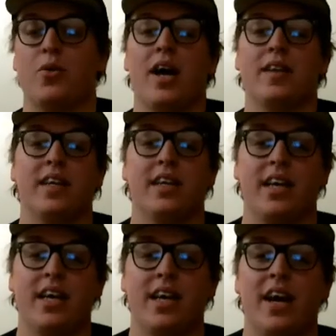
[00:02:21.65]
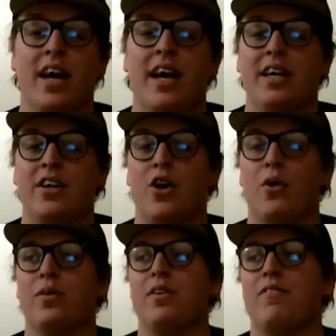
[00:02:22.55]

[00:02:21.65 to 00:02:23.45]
I think he, the